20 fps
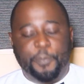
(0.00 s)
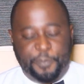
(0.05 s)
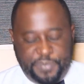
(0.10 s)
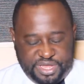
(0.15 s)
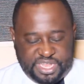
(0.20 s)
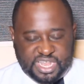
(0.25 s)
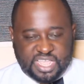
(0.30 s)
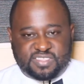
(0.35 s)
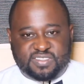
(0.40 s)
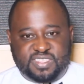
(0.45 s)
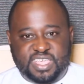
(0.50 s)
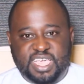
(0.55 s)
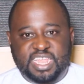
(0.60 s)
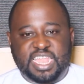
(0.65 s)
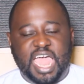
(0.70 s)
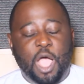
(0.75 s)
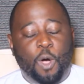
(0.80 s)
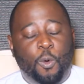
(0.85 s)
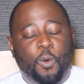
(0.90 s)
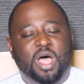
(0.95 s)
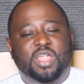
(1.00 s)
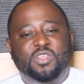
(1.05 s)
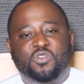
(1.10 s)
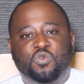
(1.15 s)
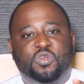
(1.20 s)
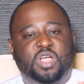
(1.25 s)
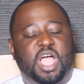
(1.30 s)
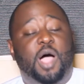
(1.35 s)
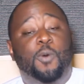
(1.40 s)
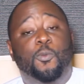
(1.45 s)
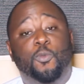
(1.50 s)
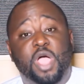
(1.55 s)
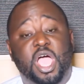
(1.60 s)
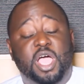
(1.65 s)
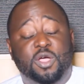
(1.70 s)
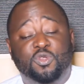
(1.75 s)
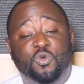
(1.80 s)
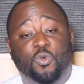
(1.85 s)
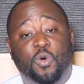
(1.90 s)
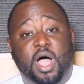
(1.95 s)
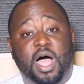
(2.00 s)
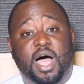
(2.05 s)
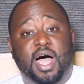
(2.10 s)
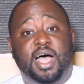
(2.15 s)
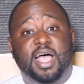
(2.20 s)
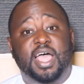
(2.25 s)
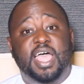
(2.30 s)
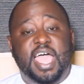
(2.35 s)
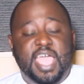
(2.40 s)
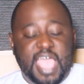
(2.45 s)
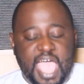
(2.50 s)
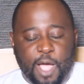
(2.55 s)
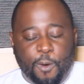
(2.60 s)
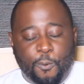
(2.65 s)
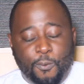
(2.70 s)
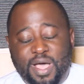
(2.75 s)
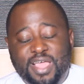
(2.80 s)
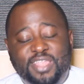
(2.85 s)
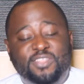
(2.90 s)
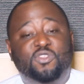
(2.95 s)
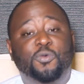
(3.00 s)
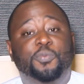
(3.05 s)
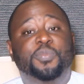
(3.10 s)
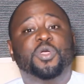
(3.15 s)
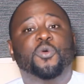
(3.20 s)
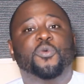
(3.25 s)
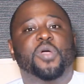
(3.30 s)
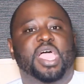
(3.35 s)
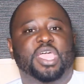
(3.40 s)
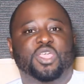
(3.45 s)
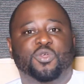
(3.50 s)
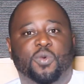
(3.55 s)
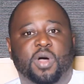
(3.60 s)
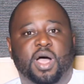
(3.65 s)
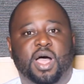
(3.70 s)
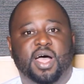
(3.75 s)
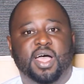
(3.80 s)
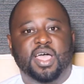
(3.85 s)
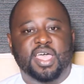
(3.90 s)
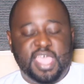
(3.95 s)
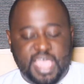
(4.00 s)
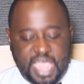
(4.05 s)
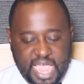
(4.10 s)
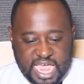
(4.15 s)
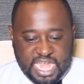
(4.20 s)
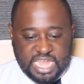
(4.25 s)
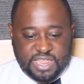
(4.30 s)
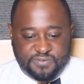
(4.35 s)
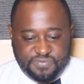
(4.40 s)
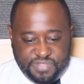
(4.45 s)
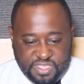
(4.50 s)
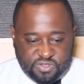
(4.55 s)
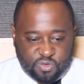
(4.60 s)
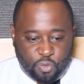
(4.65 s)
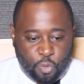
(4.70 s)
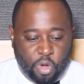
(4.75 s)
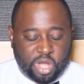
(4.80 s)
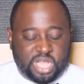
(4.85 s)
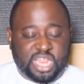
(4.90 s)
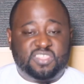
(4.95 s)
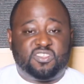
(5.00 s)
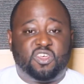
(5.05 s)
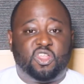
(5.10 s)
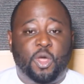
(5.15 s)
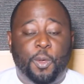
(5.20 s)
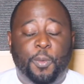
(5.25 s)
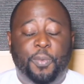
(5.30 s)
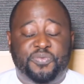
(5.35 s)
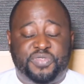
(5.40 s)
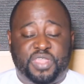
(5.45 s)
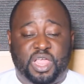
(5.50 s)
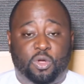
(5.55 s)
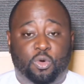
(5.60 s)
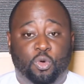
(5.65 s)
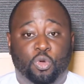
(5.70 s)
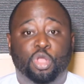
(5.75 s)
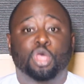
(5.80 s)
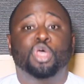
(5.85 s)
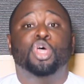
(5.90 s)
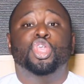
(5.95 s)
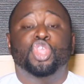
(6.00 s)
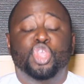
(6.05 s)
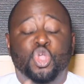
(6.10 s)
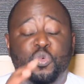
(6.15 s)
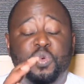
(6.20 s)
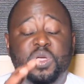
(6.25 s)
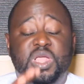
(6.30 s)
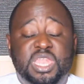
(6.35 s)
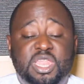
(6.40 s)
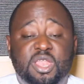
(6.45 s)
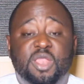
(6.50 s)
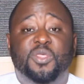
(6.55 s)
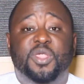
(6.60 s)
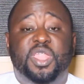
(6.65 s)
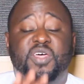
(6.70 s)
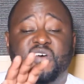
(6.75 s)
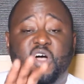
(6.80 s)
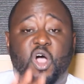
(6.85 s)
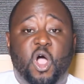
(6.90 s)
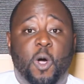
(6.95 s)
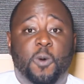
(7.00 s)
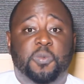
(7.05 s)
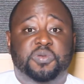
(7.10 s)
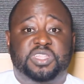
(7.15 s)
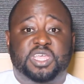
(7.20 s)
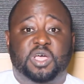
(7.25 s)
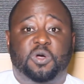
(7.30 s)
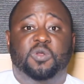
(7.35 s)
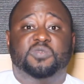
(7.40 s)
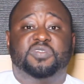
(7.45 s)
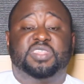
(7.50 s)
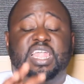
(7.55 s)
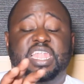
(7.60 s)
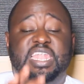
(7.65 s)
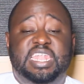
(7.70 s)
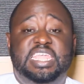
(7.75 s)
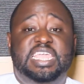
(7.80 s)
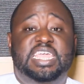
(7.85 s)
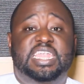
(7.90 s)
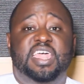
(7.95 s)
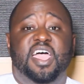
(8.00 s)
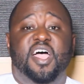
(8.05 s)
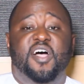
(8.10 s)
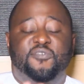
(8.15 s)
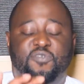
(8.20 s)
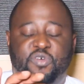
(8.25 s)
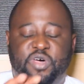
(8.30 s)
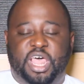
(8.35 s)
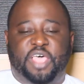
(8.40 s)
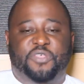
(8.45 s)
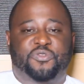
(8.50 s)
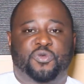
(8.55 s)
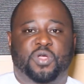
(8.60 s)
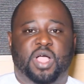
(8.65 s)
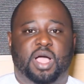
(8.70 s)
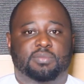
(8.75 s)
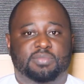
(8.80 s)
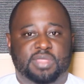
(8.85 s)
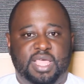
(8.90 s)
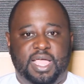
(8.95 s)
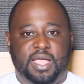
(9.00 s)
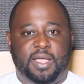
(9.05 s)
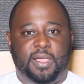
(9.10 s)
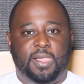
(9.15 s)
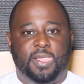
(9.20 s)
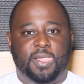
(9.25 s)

Peter said, I want to come where you are. I want to be where you are. And if this water is an obstacle, you will deal with whatever obstacles that need for us to come there.